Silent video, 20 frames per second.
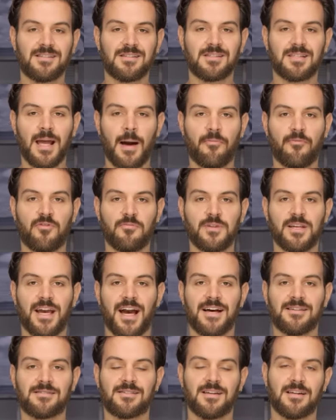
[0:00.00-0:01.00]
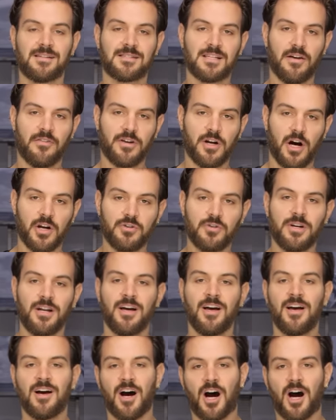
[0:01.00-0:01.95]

step from the SS700